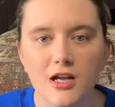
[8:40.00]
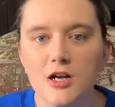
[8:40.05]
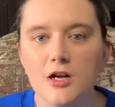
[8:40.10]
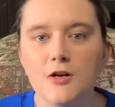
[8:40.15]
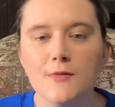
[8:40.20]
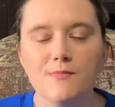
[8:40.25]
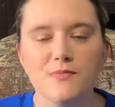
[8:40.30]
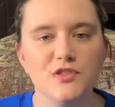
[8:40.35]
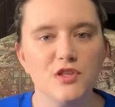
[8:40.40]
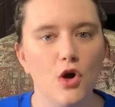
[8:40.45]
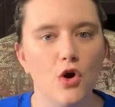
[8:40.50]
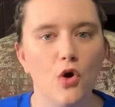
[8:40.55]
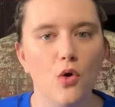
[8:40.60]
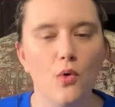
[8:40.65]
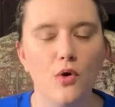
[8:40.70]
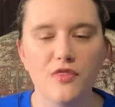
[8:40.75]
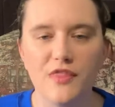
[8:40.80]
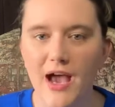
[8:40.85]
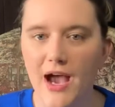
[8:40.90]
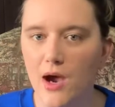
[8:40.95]
So
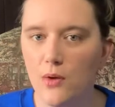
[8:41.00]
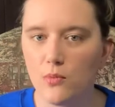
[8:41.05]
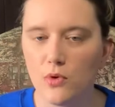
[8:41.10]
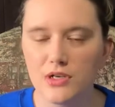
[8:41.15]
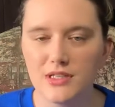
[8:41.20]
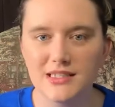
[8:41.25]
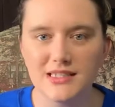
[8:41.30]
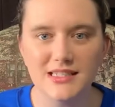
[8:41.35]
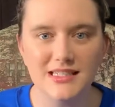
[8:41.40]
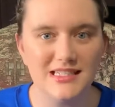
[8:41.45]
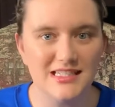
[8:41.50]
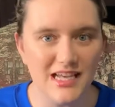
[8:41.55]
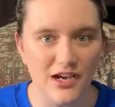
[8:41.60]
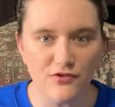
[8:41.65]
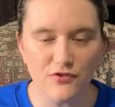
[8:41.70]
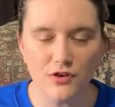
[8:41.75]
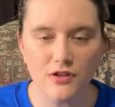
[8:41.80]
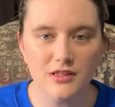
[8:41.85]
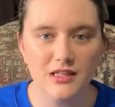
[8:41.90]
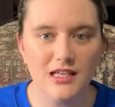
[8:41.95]
that was
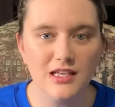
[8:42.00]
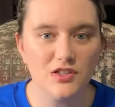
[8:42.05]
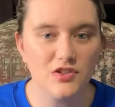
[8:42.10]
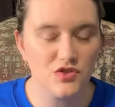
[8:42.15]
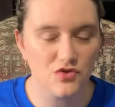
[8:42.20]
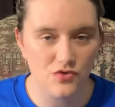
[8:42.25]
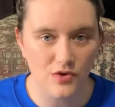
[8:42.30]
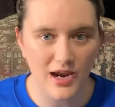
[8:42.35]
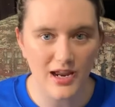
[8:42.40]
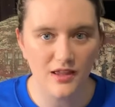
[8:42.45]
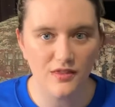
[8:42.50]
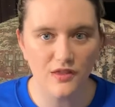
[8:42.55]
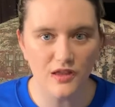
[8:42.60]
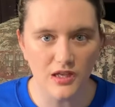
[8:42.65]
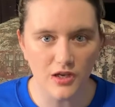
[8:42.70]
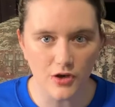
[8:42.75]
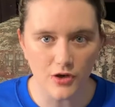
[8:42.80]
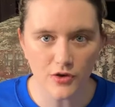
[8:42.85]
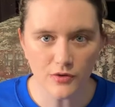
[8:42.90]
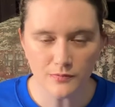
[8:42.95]
definitely a strength
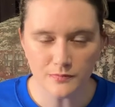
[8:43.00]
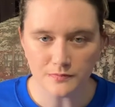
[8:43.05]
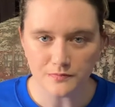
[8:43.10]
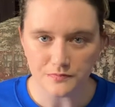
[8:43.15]
here.